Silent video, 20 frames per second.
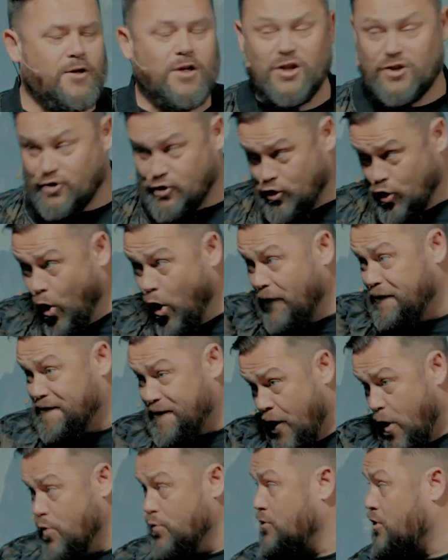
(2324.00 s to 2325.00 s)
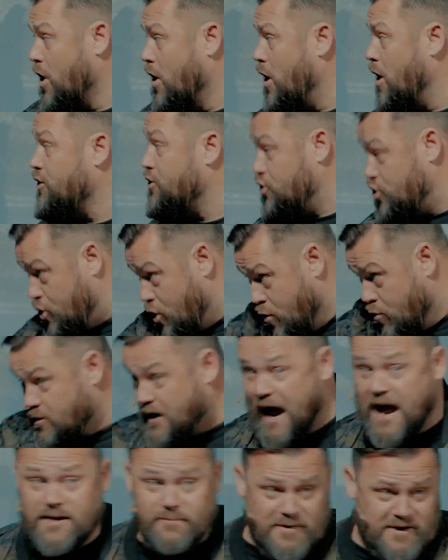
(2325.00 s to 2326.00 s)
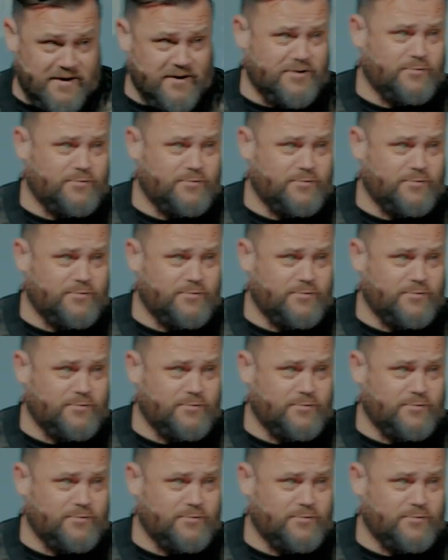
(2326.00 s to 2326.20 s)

It's your fault, God. You gave me